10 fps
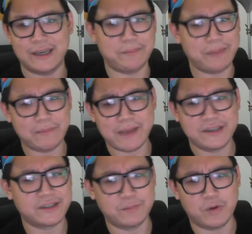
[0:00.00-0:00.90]
Big
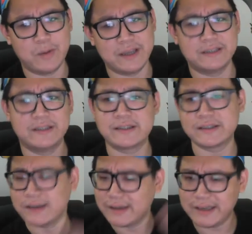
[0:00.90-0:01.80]
batches, small batches,
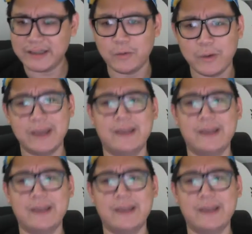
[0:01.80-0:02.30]
either way,